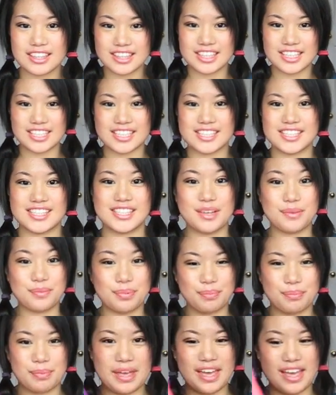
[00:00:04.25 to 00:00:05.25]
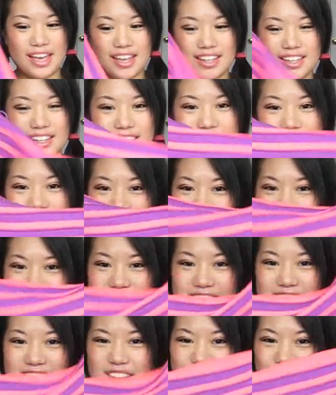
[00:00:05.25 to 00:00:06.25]
the zip bag, which
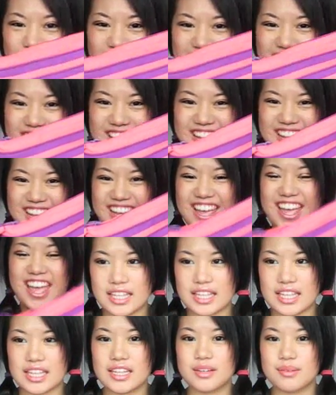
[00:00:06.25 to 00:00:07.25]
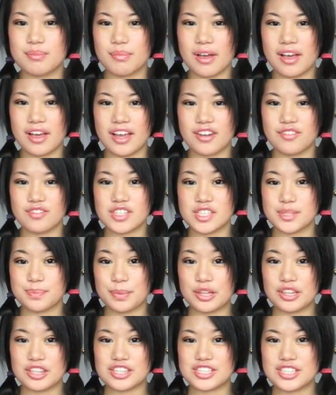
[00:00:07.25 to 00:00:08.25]
I have right here, in my
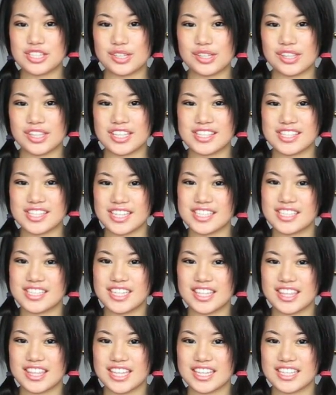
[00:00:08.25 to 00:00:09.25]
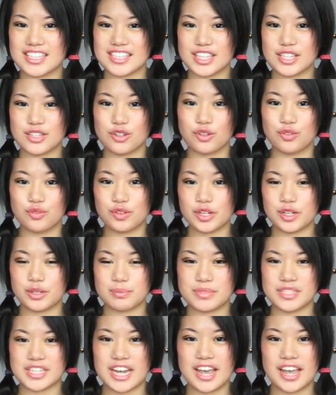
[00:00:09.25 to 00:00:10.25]
response to the 60 things in your
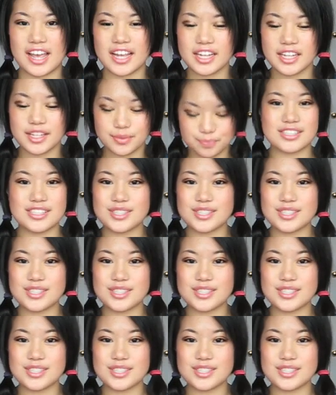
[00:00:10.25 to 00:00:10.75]
room tag.